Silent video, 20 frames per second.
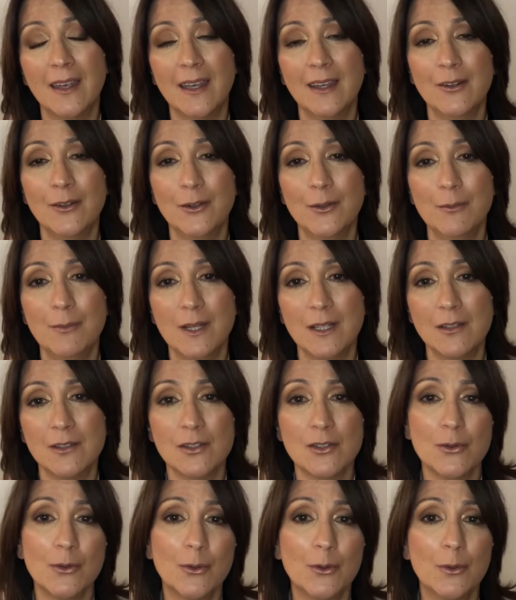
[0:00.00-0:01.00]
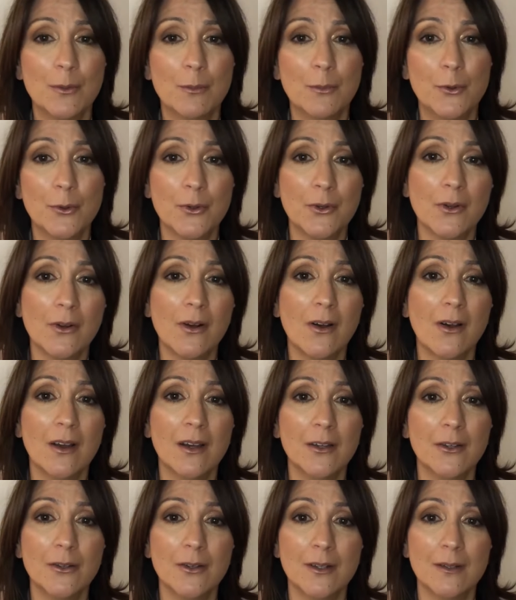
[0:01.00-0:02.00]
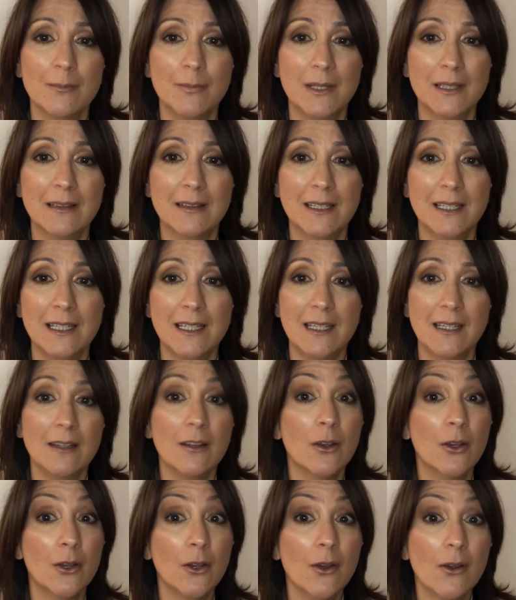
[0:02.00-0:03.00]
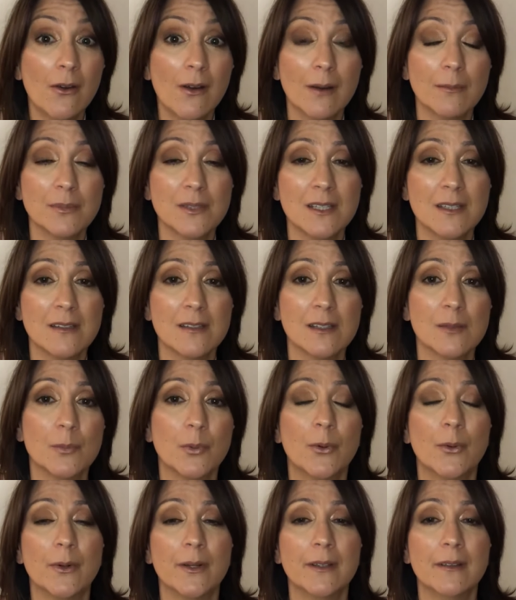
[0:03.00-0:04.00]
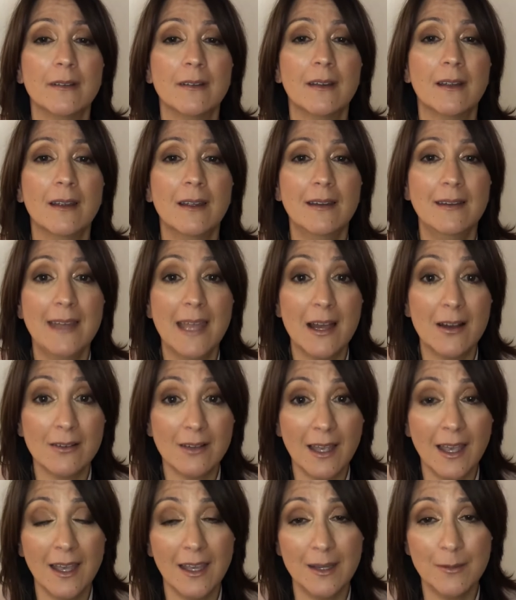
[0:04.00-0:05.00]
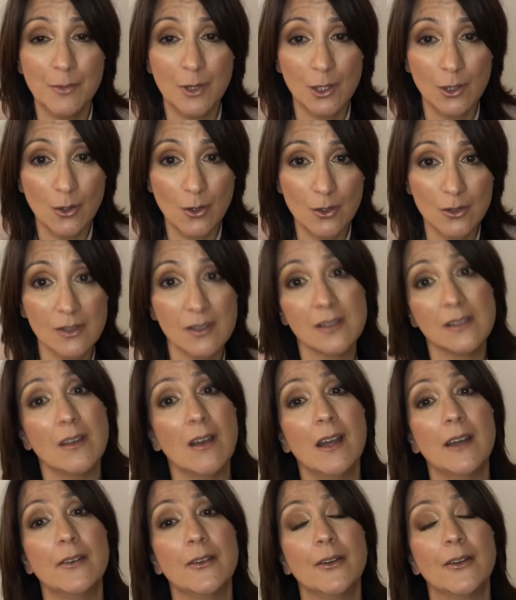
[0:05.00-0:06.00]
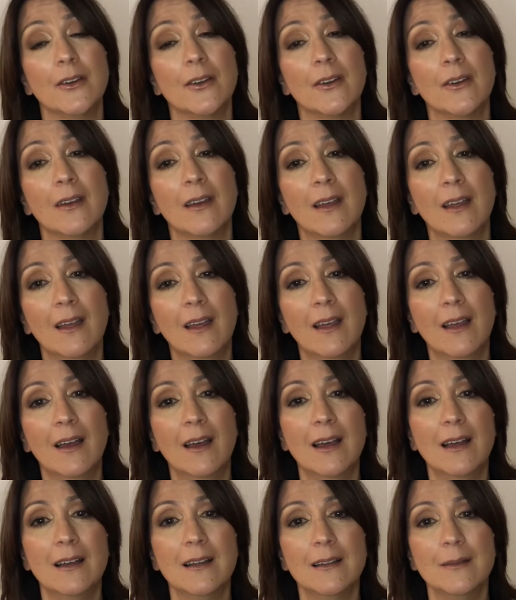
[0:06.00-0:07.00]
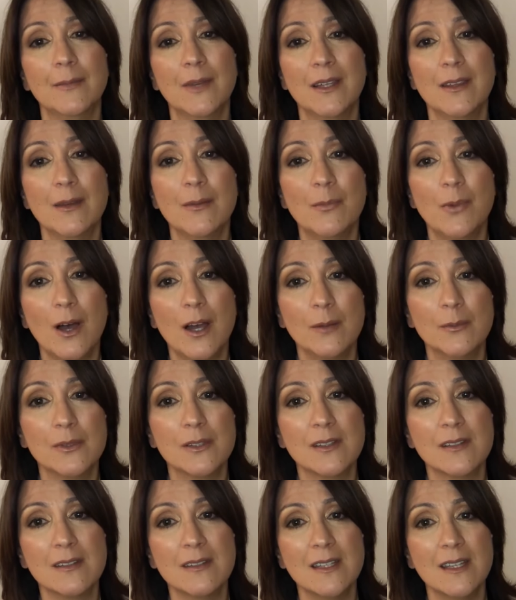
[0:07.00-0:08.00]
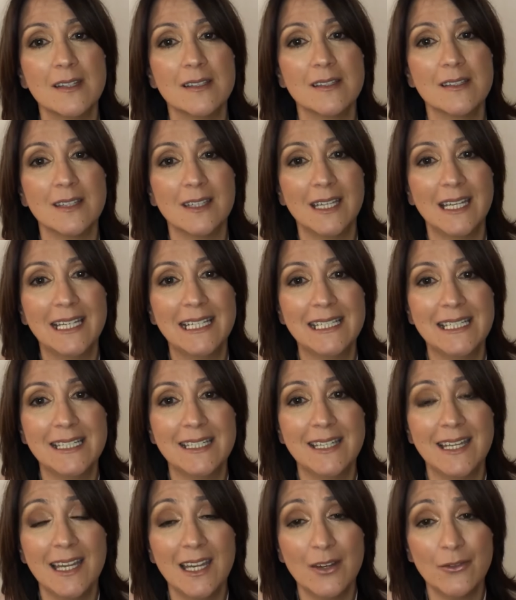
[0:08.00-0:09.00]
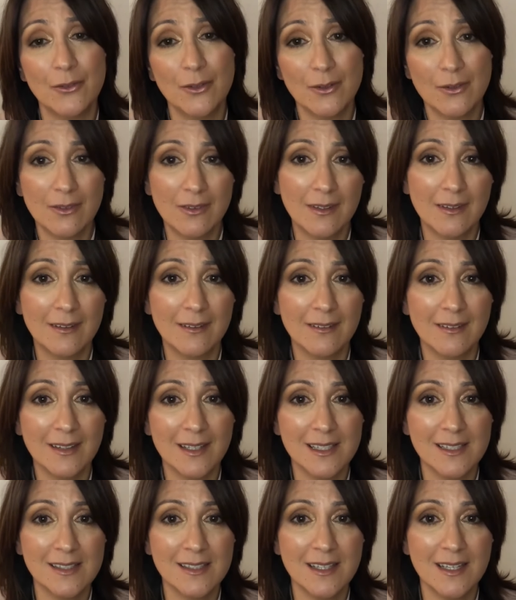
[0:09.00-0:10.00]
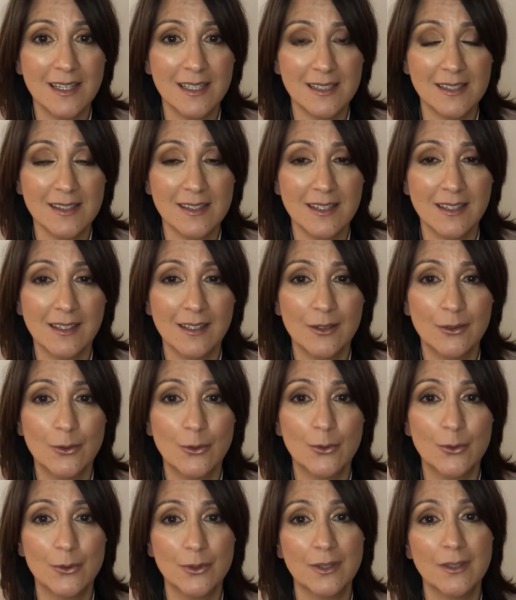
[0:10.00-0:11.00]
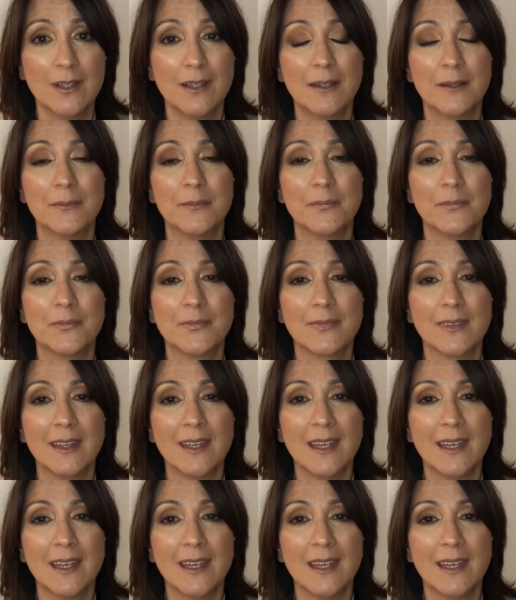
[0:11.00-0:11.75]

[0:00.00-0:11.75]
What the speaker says: And her mentor, Mordecai, who had been leading her up to this point, now came alongside her. And the Bible says that he did everything as Esther had ordered him.